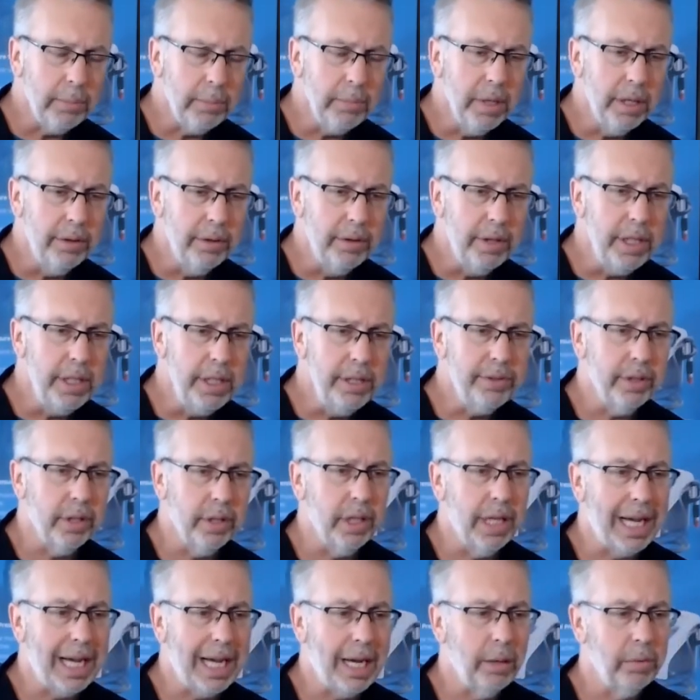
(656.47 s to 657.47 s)
these
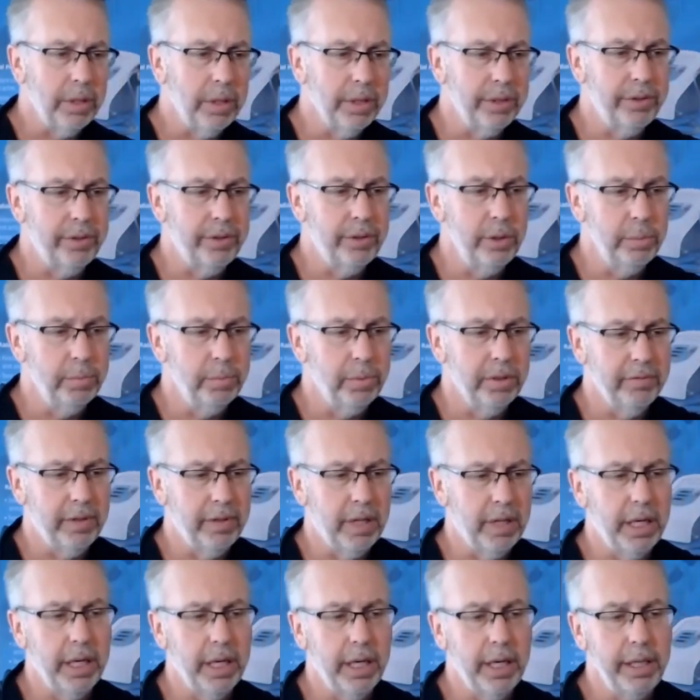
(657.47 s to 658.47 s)
allow us to
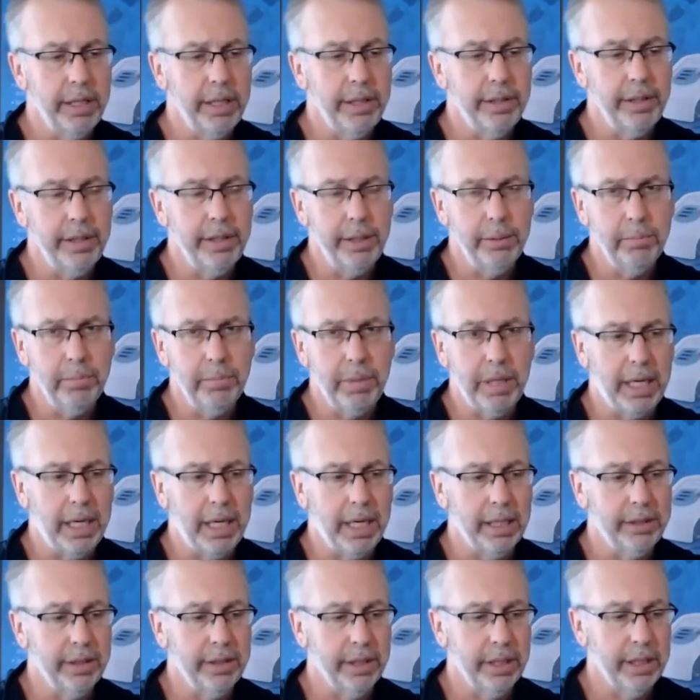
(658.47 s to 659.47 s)
provide
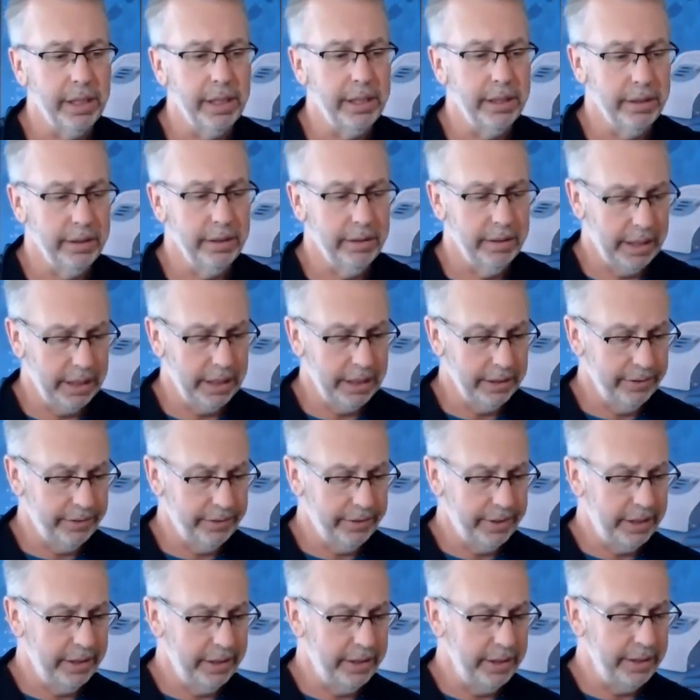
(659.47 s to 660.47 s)
impact, and I can
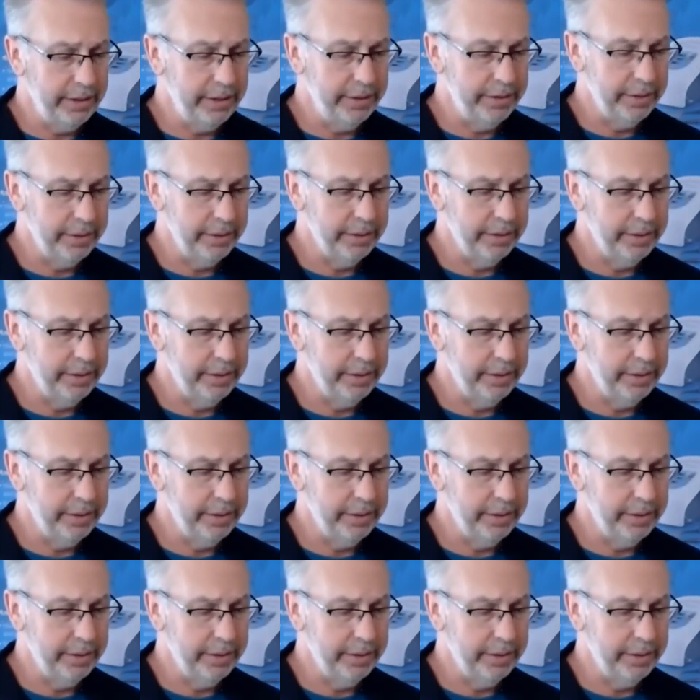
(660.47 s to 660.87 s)
set these in